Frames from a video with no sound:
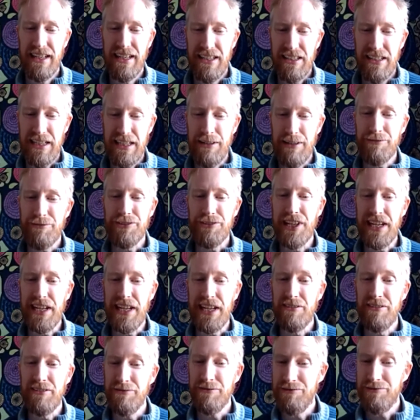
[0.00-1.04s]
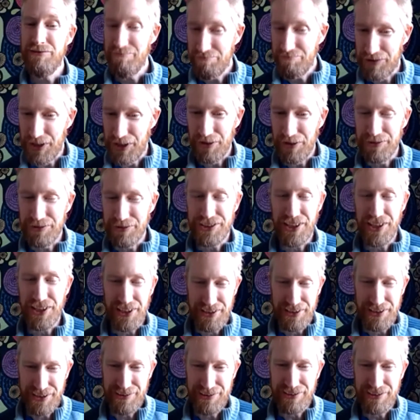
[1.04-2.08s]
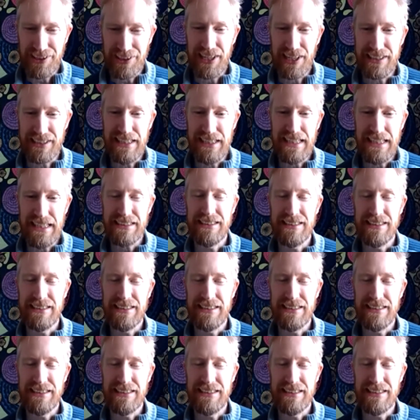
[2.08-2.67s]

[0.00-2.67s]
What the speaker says: if the drones are used like that,